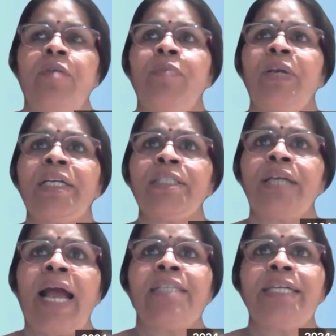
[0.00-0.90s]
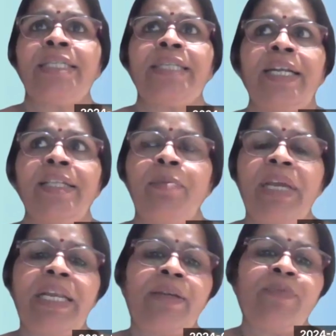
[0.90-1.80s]
Because as I said in the
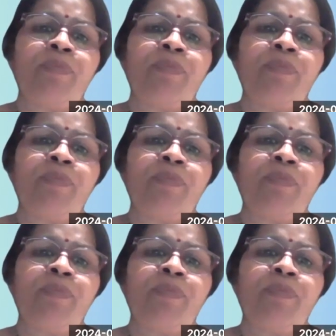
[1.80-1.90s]
beginning,